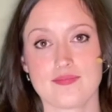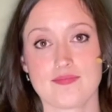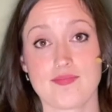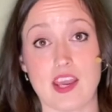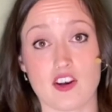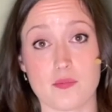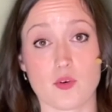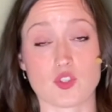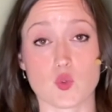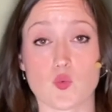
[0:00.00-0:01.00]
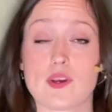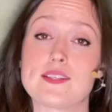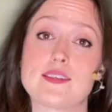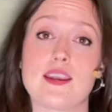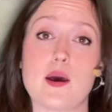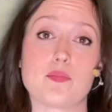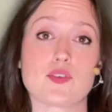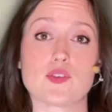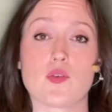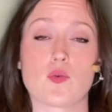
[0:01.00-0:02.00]
In our most recent
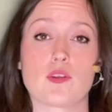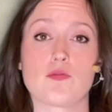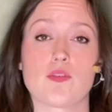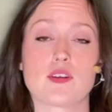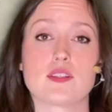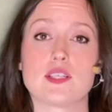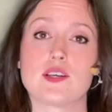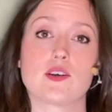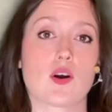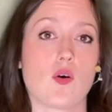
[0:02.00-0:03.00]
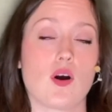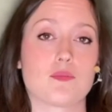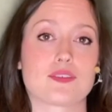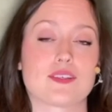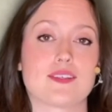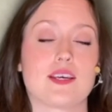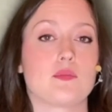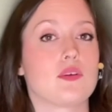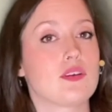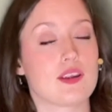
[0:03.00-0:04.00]
episode with Frontier Co-op
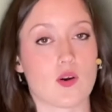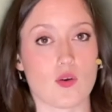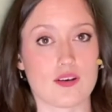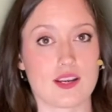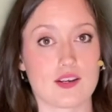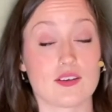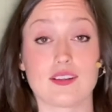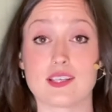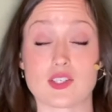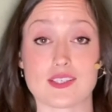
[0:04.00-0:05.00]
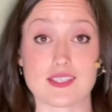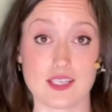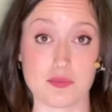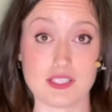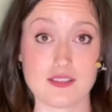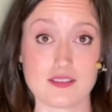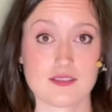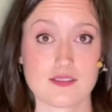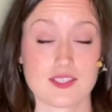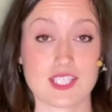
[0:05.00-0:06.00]
Sustainability Coordinator Alicia
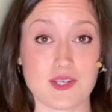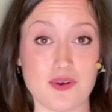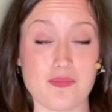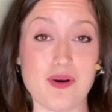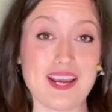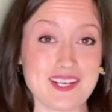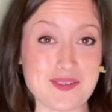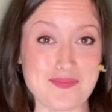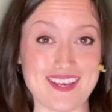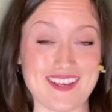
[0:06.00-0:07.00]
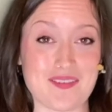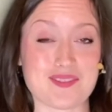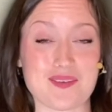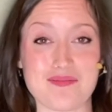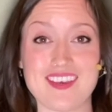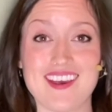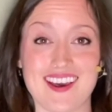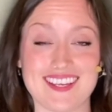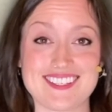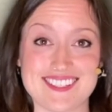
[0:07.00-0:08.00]
Simmons, she reminded me of something
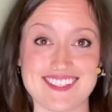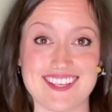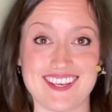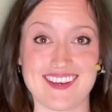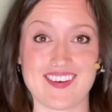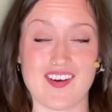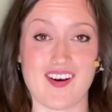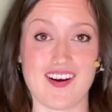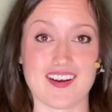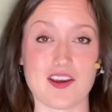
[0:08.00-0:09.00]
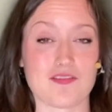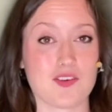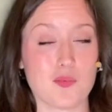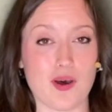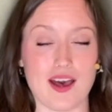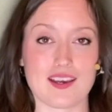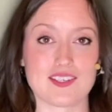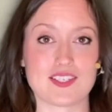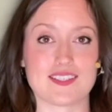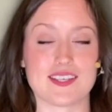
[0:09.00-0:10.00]
I'd seen on a few
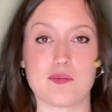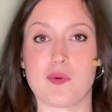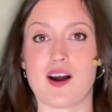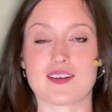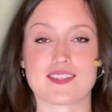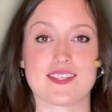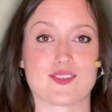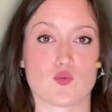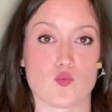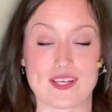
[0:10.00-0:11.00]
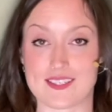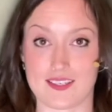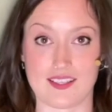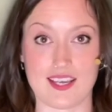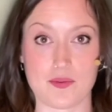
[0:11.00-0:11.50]
packages and boxes recently.